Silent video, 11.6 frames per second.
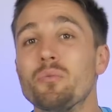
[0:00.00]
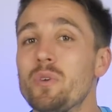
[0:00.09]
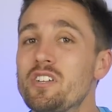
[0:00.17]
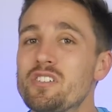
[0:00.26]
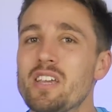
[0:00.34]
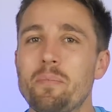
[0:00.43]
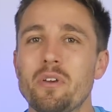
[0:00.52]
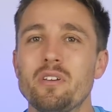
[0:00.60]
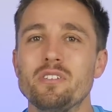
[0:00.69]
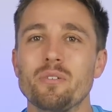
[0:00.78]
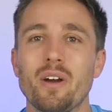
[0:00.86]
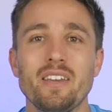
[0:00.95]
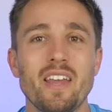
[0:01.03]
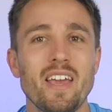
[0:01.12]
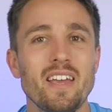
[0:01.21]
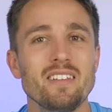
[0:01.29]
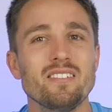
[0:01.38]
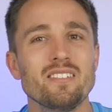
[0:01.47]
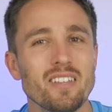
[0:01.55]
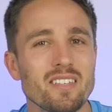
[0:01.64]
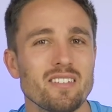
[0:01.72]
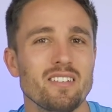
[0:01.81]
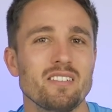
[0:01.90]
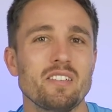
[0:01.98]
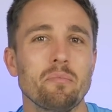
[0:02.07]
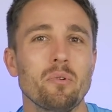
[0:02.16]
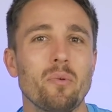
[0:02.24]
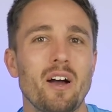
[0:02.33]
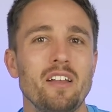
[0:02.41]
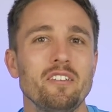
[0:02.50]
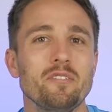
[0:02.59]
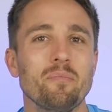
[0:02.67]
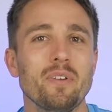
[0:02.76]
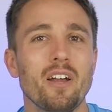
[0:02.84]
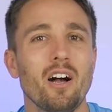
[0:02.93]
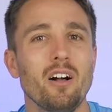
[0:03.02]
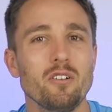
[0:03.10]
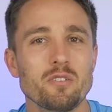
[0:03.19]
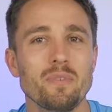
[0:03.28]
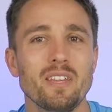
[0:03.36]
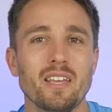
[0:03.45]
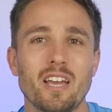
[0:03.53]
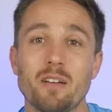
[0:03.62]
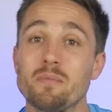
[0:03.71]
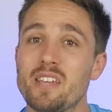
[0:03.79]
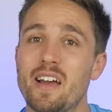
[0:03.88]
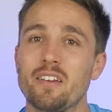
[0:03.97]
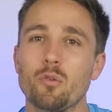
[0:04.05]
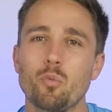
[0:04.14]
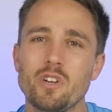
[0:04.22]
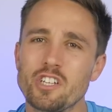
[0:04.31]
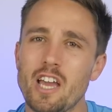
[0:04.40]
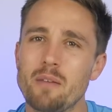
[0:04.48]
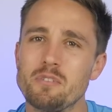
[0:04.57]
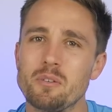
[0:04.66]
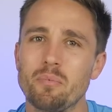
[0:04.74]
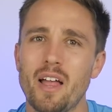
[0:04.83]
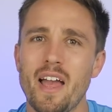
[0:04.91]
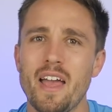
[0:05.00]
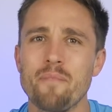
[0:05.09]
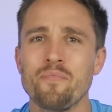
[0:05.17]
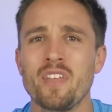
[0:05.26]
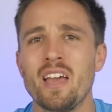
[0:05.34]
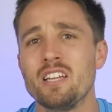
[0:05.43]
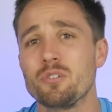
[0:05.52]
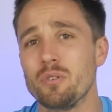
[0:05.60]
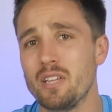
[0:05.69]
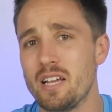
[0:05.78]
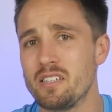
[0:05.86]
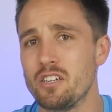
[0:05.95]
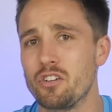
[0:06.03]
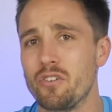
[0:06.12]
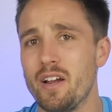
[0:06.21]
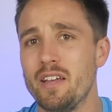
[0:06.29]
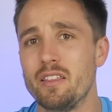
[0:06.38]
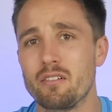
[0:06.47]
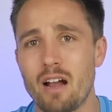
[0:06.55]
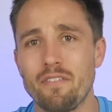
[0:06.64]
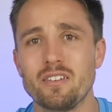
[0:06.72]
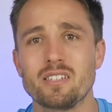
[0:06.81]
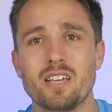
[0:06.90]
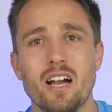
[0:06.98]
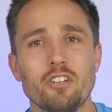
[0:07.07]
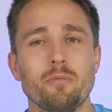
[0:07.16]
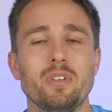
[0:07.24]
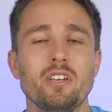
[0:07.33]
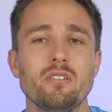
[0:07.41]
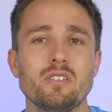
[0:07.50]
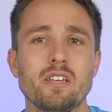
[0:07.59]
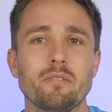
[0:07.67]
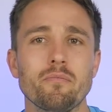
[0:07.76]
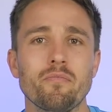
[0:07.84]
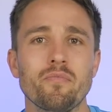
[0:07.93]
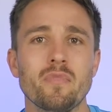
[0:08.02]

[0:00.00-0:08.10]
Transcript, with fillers: to which CPU do I need still isn't a simple one, but it ultimately comes down to which games you play and to a lesser degree the graphics card you'll be using.